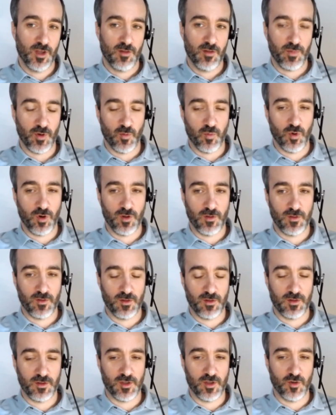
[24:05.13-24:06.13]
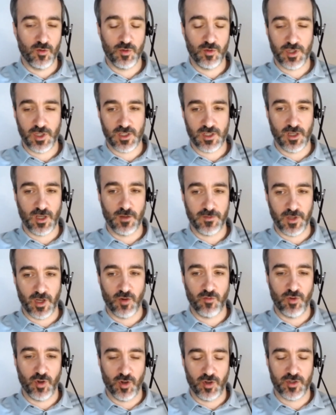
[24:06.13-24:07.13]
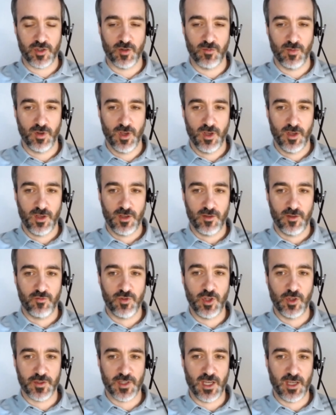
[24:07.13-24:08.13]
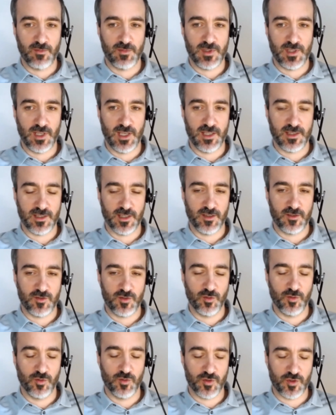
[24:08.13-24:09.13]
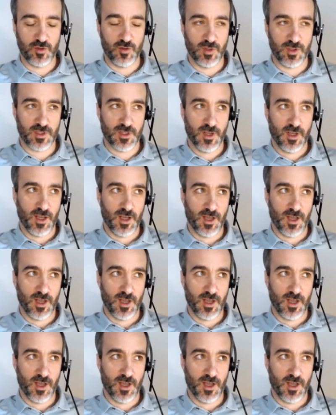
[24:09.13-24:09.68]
But what, you know, OSIsoft, some real-time data tools do is